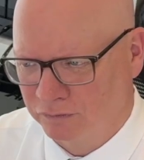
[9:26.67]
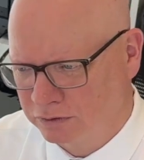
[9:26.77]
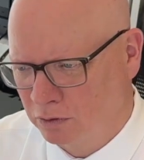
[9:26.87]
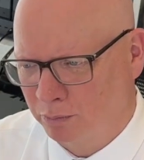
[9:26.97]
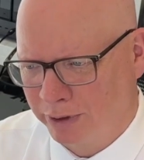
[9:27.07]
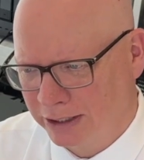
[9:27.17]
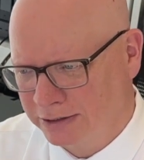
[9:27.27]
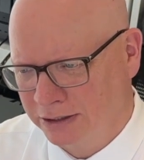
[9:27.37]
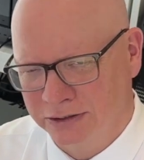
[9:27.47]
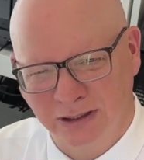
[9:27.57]
Don't pay
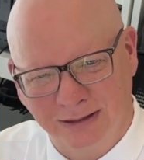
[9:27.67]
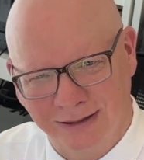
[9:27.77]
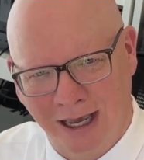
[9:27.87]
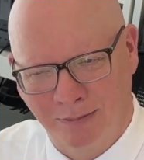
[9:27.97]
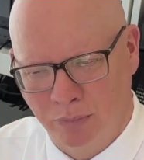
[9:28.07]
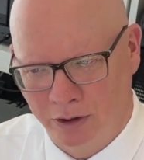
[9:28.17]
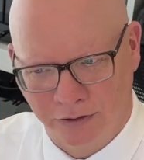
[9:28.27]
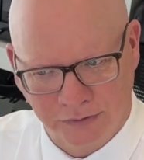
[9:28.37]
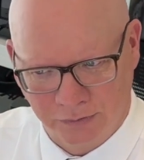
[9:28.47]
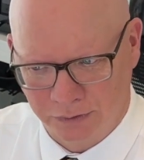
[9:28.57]
attention to that part of
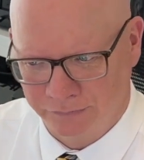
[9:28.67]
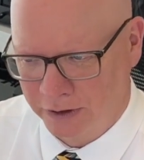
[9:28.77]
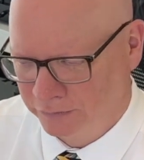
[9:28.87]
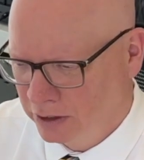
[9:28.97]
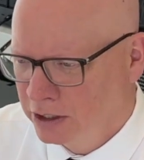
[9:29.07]
the source files.